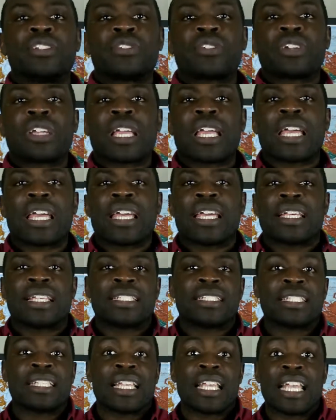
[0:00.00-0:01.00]
your
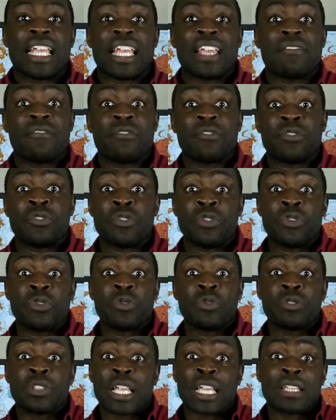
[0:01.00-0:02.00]
hands if you
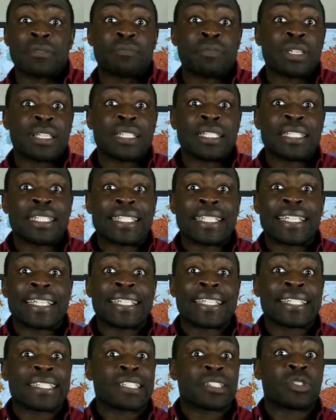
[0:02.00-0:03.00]
like being seen
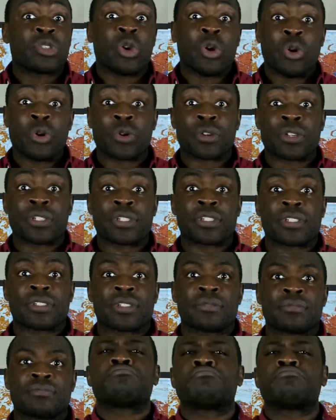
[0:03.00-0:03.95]
as a tourist.